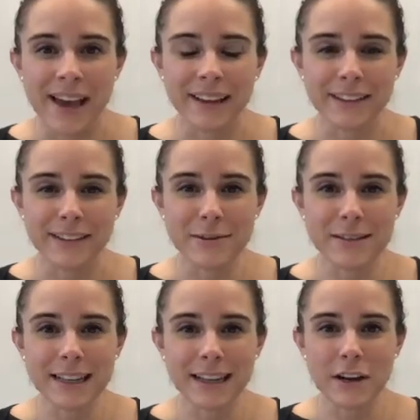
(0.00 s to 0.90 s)
Hello,
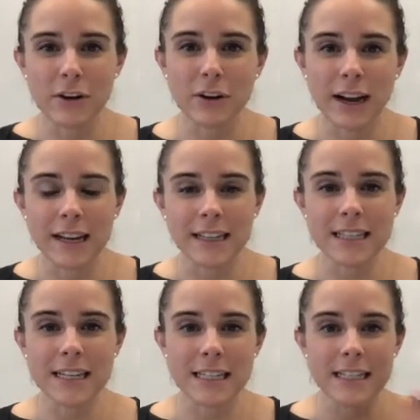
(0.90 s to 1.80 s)
second grade.
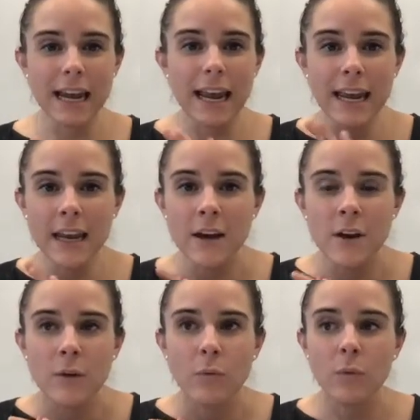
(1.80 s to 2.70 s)
Today
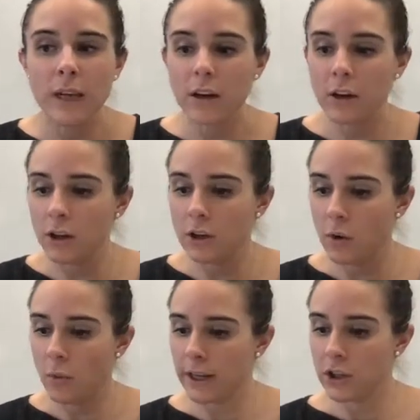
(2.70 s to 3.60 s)
we are
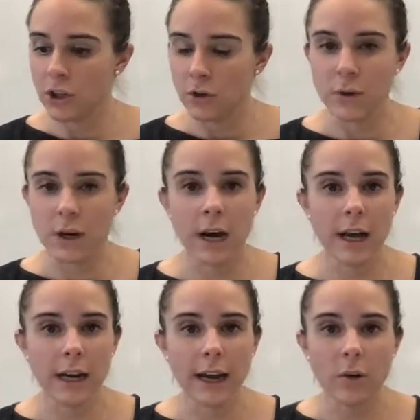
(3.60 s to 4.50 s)
going to
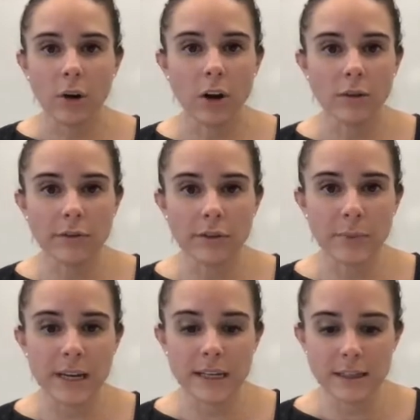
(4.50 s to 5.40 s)
cut out all of the
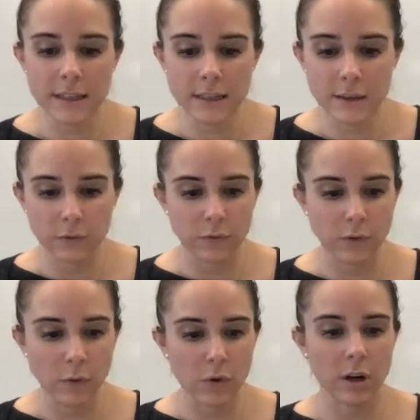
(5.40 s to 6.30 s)
pieces
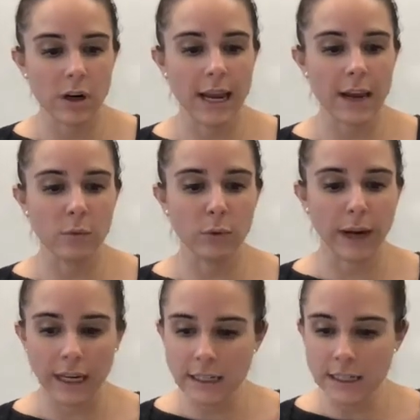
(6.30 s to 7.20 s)
for a
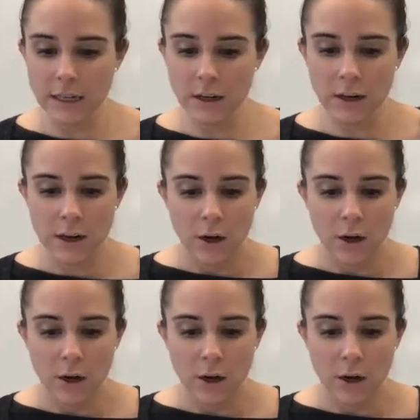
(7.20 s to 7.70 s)
reindeer.